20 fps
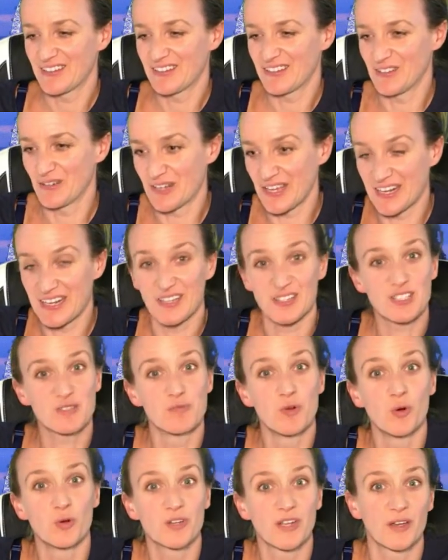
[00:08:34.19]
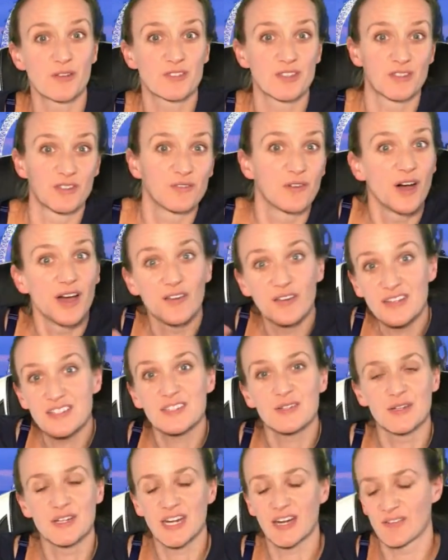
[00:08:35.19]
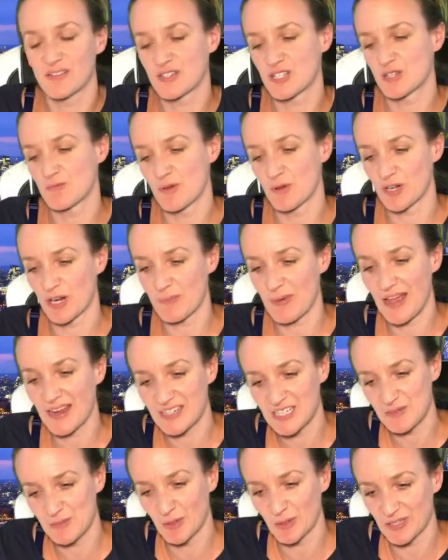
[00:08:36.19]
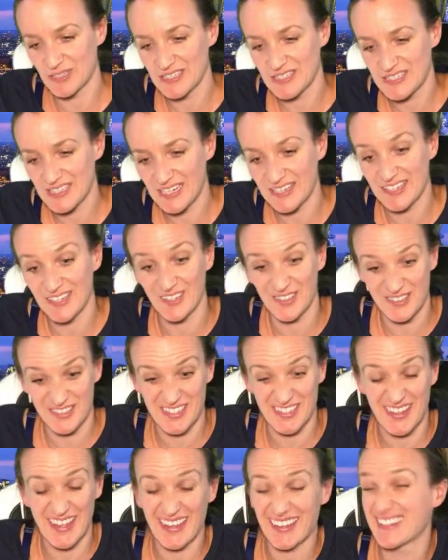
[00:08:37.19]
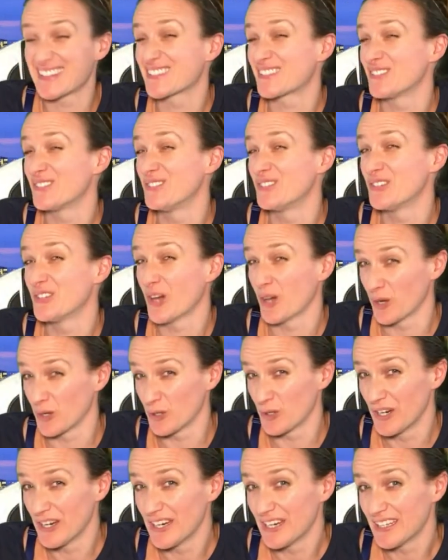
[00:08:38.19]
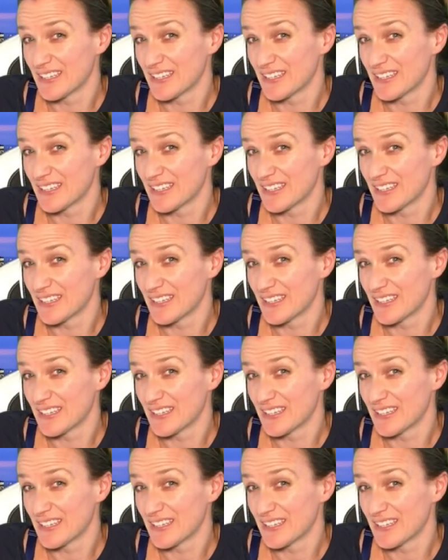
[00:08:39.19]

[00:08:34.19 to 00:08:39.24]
you're getting a small dose of the virus to encourage you to build up antibodies. And the answer to that is no.